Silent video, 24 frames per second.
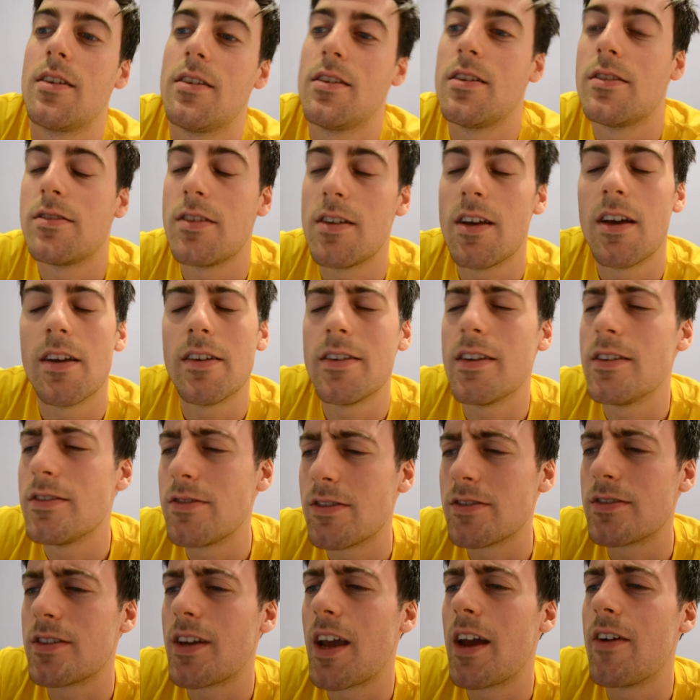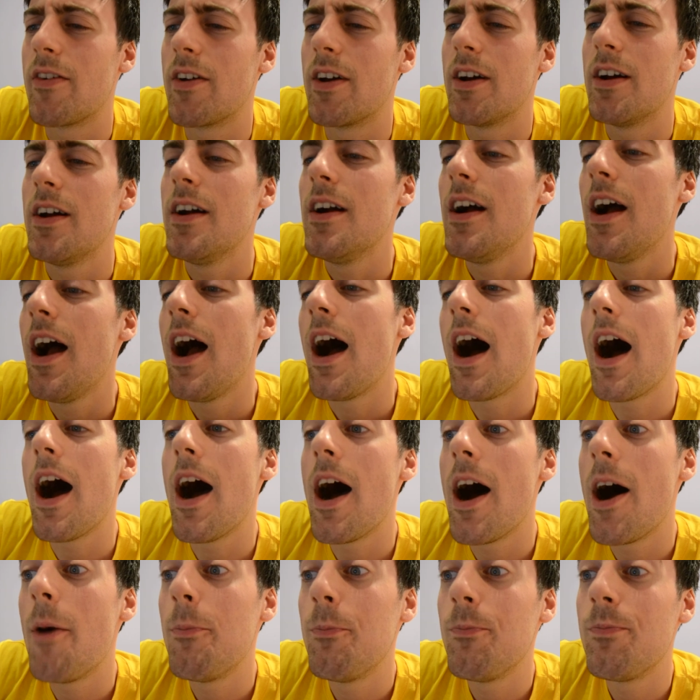It's an interesting area.
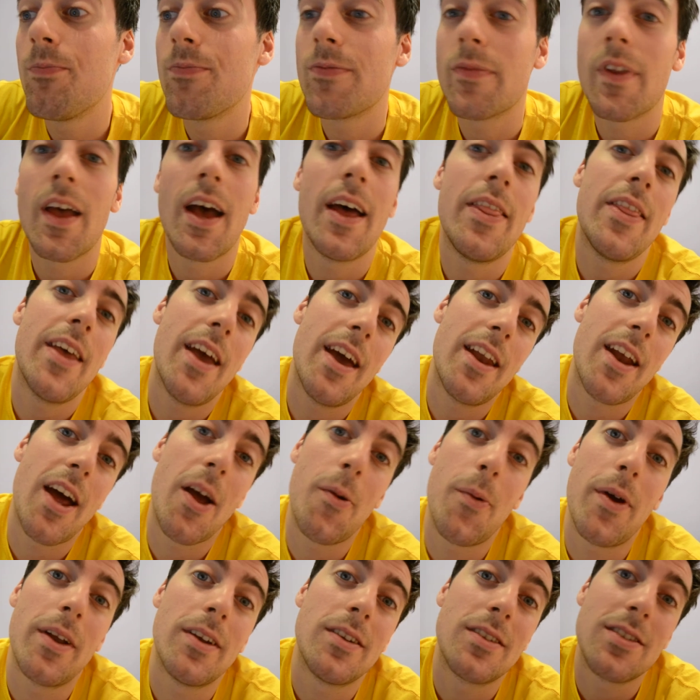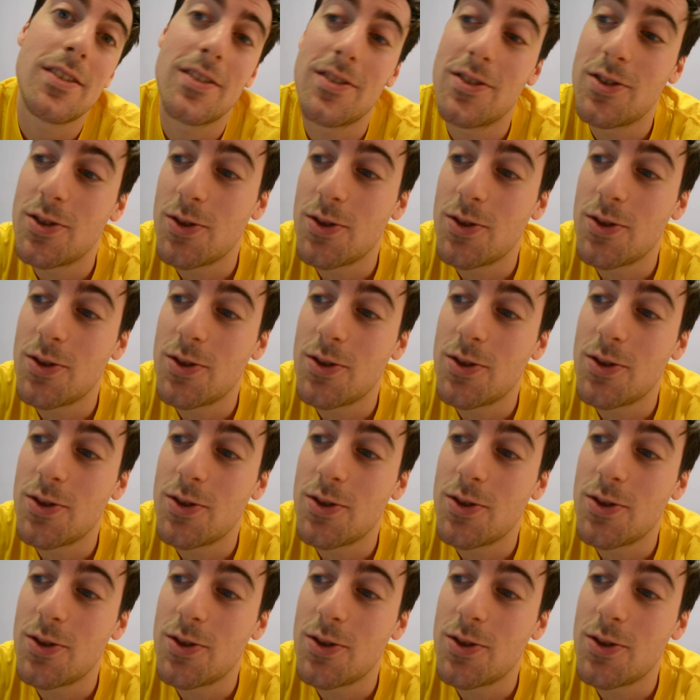And then I left